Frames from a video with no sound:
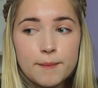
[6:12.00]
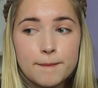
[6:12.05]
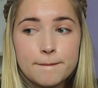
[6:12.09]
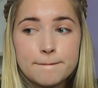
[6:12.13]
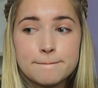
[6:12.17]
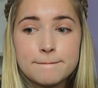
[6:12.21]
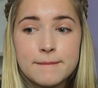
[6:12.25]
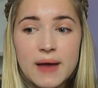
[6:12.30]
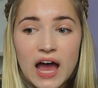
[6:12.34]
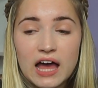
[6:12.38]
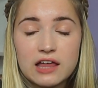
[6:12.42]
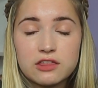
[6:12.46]

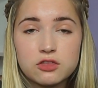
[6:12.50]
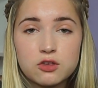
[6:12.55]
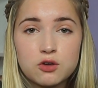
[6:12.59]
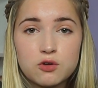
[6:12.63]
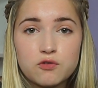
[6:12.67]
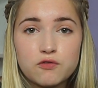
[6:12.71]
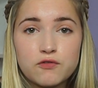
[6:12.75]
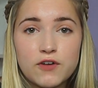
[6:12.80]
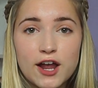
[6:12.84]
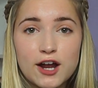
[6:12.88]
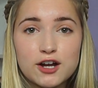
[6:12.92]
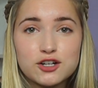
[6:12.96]
Matthew
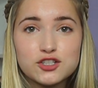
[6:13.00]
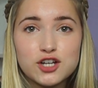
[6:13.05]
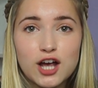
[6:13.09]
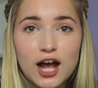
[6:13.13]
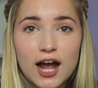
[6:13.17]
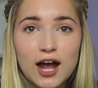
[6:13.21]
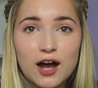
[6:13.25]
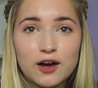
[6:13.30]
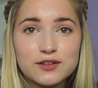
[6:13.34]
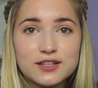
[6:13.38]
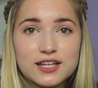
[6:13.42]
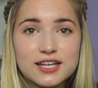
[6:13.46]

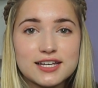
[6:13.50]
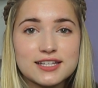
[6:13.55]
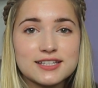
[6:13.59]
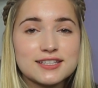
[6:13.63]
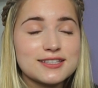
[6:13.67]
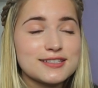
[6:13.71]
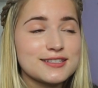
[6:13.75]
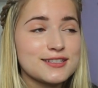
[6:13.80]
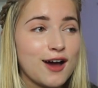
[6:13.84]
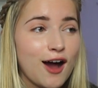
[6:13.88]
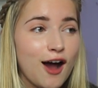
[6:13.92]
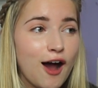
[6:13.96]
Fairchild
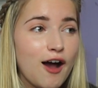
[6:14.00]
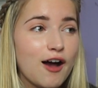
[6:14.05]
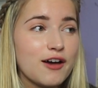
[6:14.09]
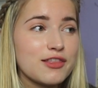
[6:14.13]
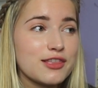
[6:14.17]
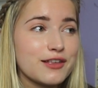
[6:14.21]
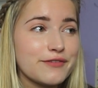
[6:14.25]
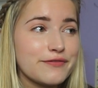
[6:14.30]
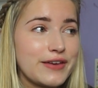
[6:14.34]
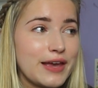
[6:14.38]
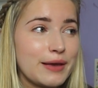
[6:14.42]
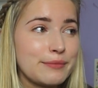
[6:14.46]
is not on
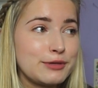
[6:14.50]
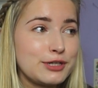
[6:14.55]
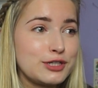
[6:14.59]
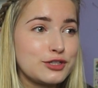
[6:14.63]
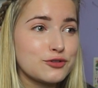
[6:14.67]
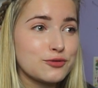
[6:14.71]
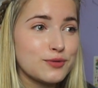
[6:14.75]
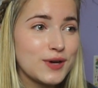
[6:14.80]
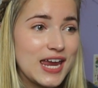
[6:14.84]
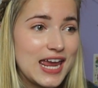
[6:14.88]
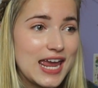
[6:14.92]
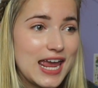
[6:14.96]
the family
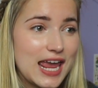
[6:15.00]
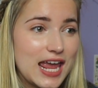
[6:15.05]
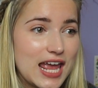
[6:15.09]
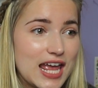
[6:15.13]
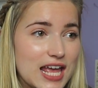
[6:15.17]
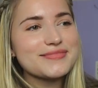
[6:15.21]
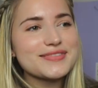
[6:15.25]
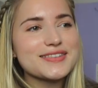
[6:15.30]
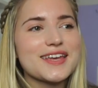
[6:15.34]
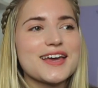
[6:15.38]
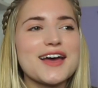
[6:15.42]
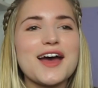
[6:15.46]
tree.